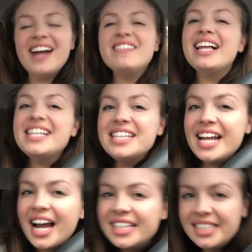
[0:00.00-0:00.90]
I realized
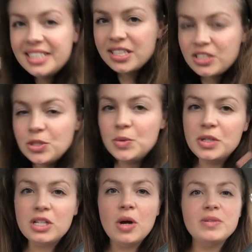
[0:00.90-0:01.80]
that I need to
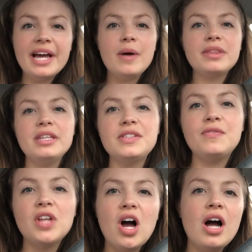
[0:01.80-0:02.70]
close out this
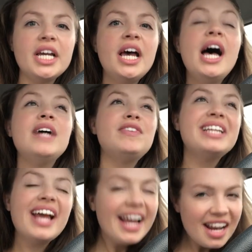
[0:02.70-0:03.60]
vlog. I felt
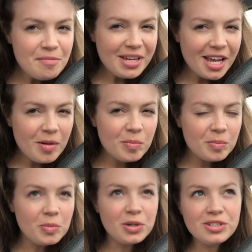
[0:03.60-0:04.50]
like I kind of became
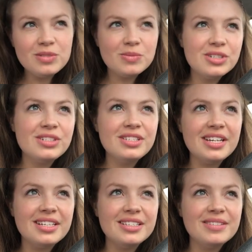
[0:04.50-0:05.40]
worse and worse
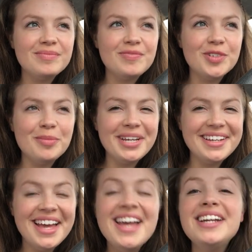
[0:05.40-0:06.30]
at
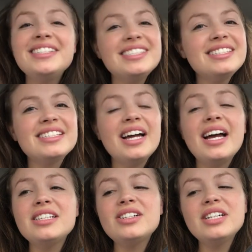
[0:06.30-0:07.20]
filming. Just,
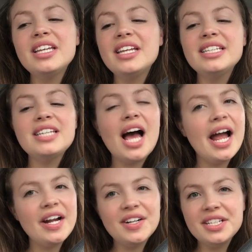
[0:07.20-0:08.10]
I started getting
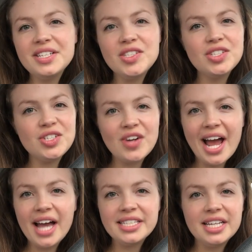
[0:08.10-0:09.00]
tired and
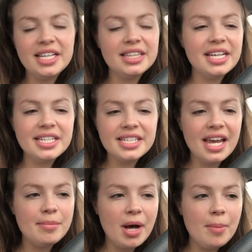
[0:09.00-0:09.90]
distracted and things
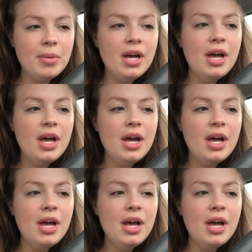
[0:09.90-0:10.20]
came up.